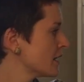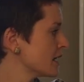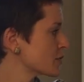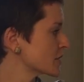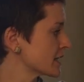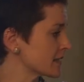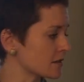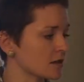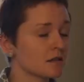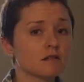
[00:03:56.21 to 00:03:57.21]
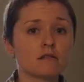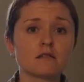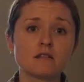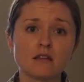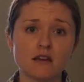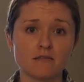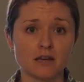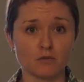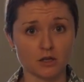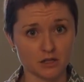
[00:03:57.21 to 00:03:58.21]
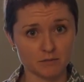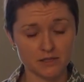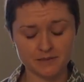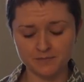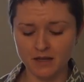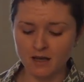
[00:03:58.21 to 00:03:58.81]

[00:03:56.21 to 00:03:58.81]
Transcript: In particular, a vein Williams.